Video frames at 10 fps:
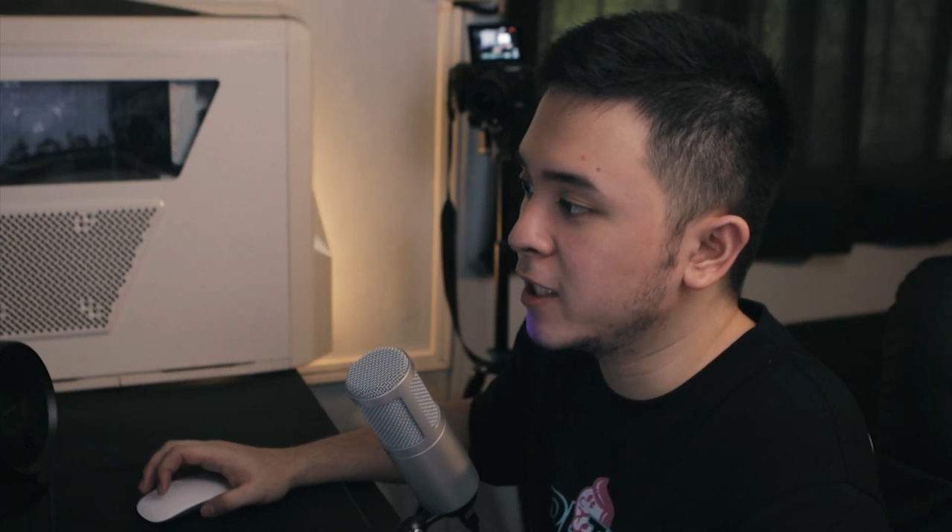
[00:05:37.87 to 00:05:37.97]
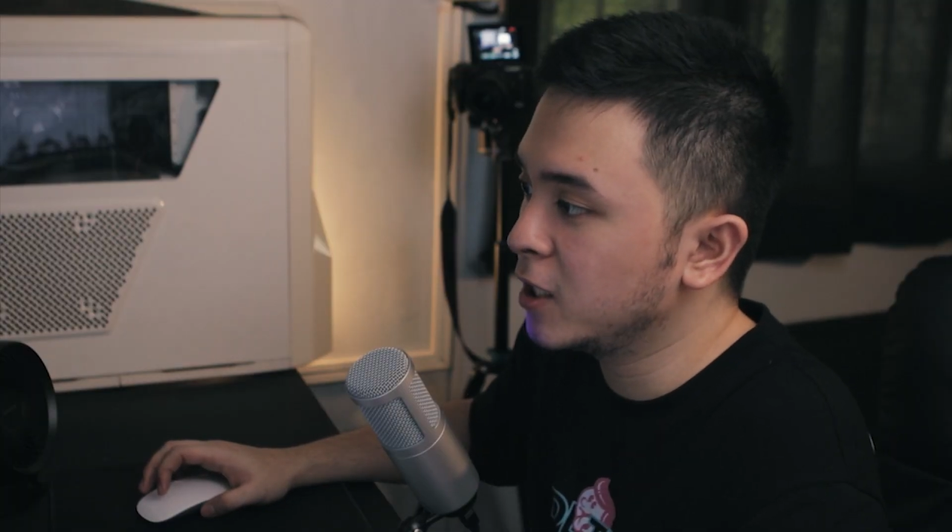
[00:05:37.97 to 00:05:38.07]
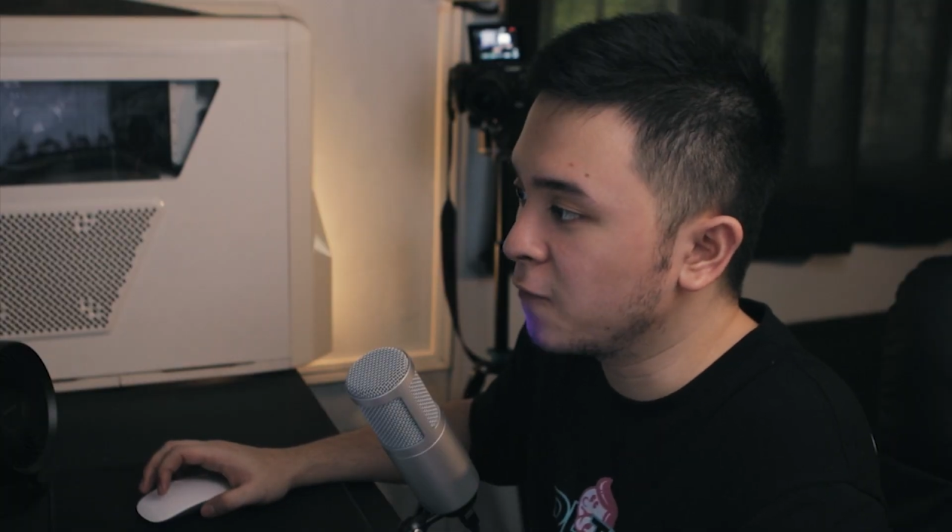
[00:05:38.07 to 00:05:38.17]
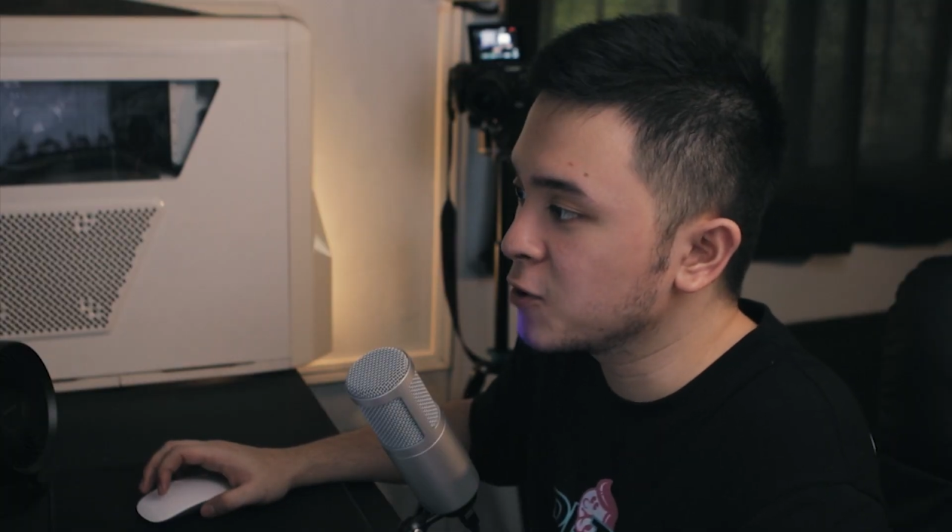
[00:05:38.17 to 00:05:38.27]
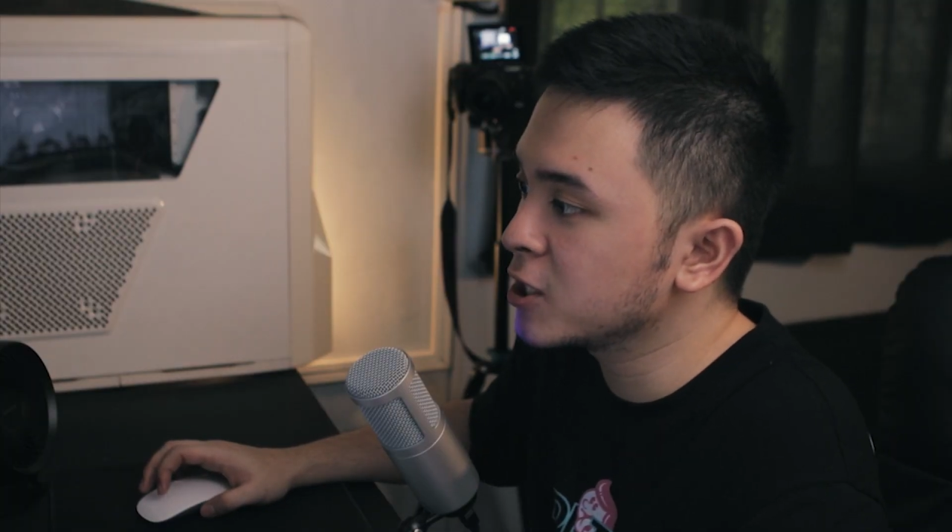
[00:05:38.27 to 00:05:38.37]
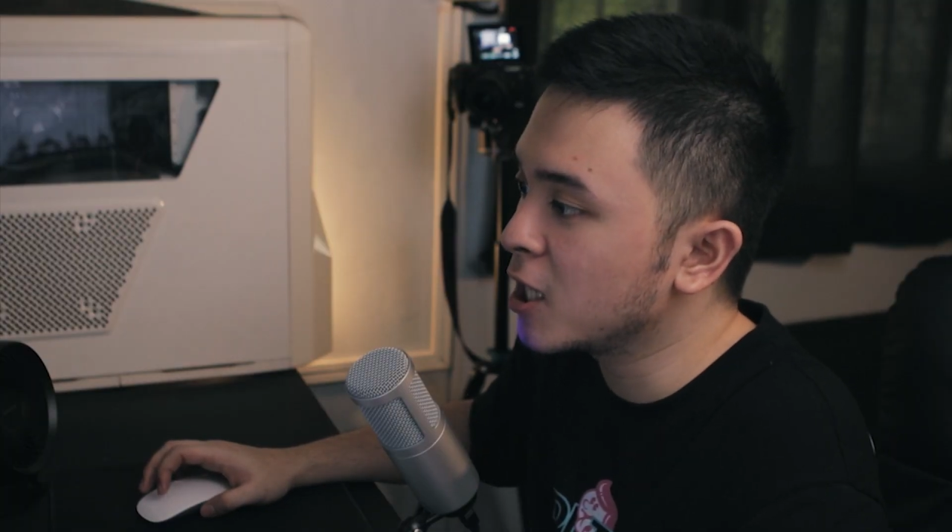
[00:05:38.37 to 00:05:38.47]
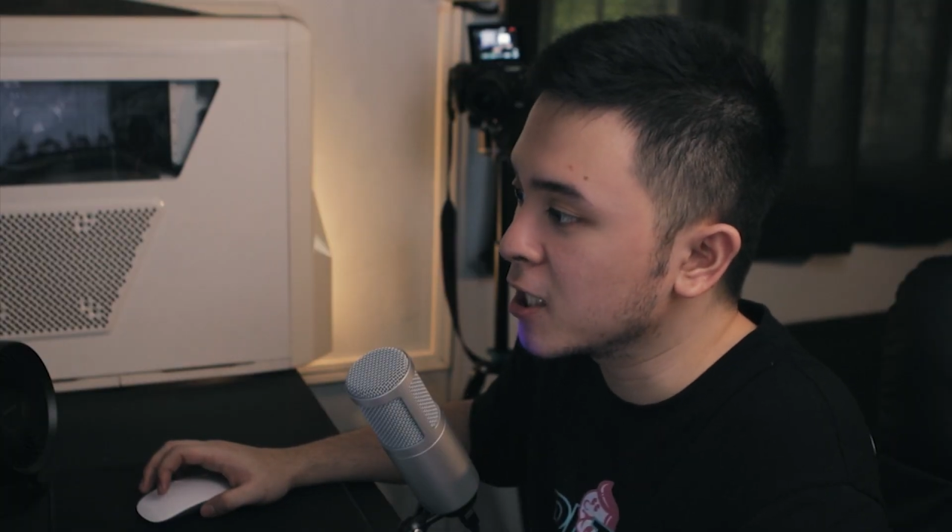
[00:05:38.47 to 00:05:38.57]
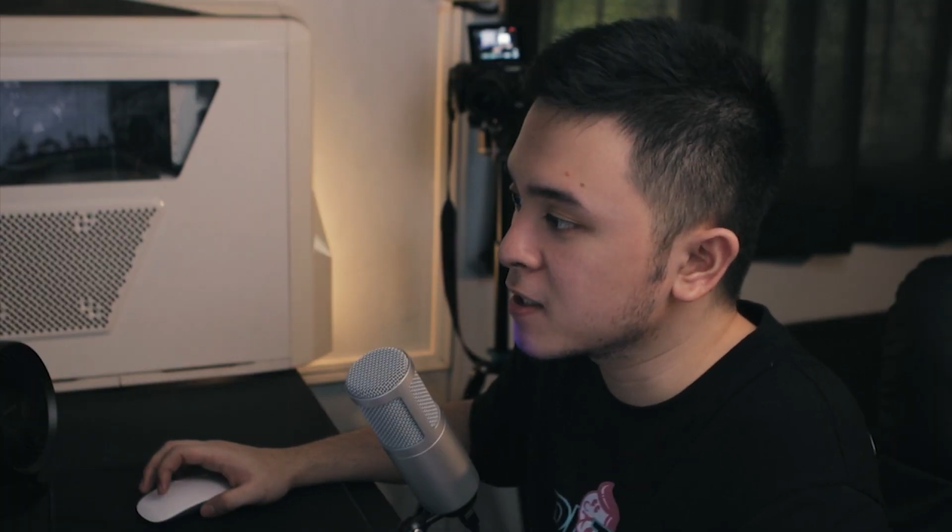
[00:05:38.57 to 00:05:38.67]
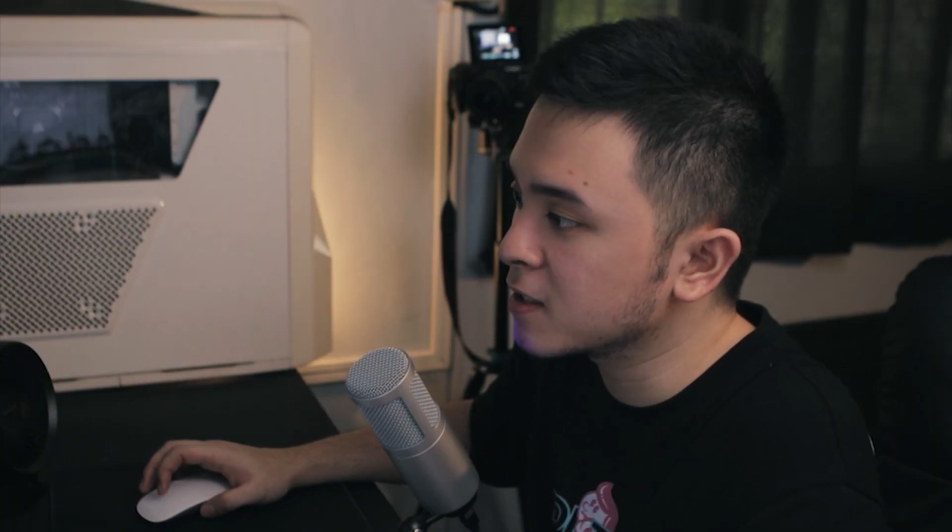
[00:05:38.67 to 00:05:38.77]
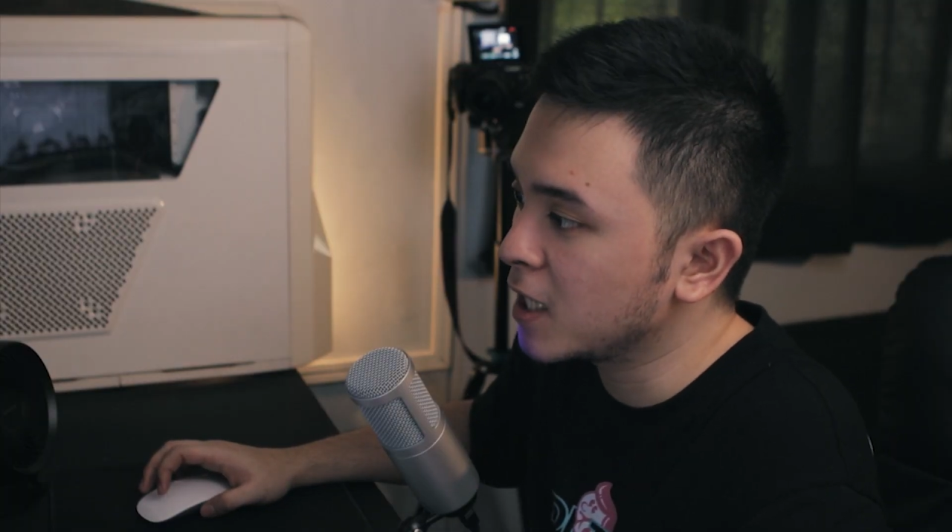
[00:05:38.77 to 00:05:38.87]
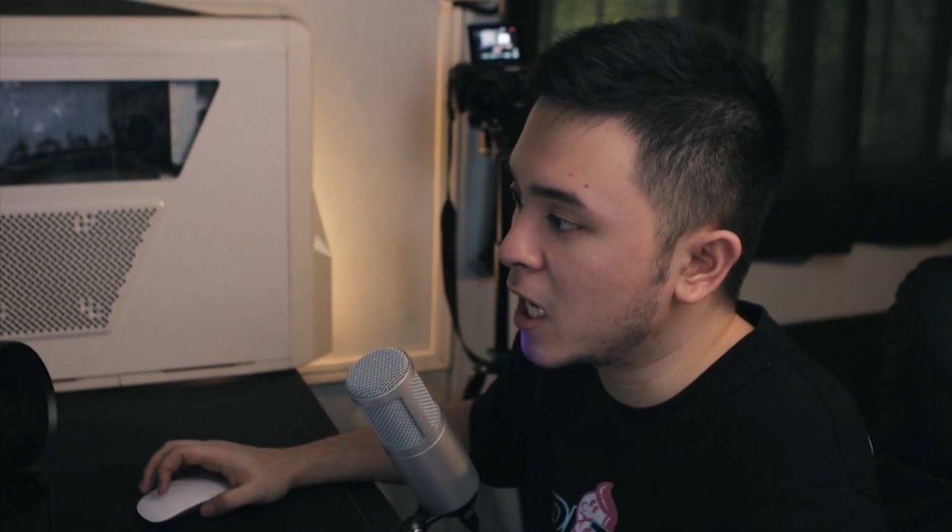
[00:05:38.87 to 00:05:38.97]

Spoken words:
enough shots,